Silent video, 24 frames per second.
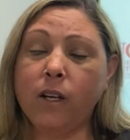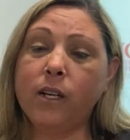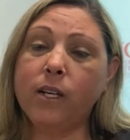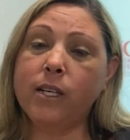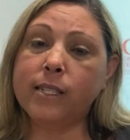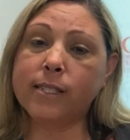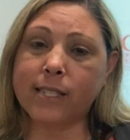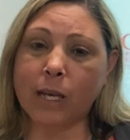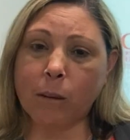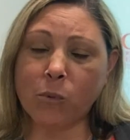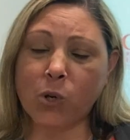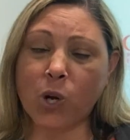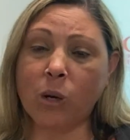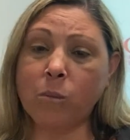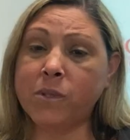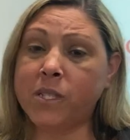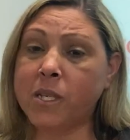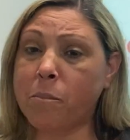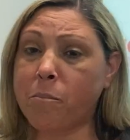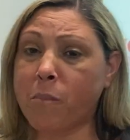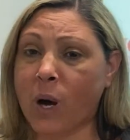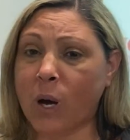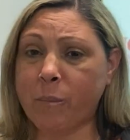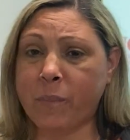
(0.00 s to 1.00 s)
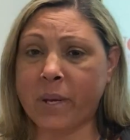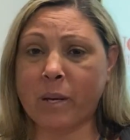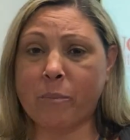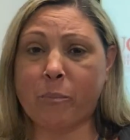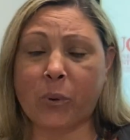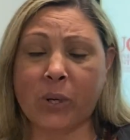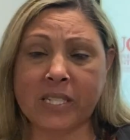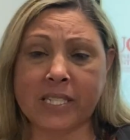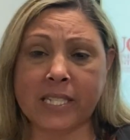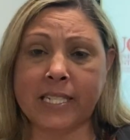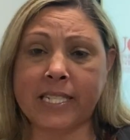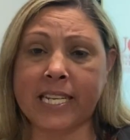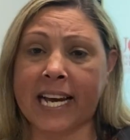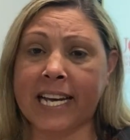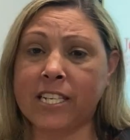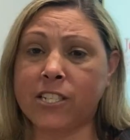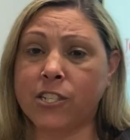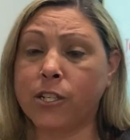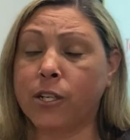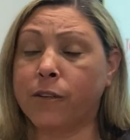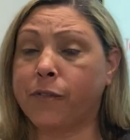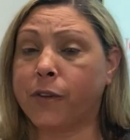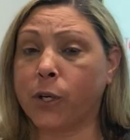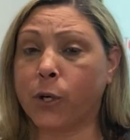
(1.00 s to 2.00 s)
Sometimes it might be a
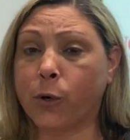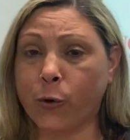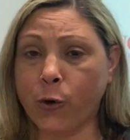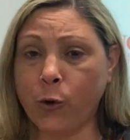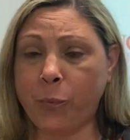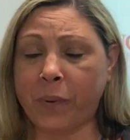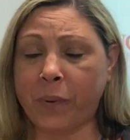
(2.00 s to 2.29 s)
presentation of the group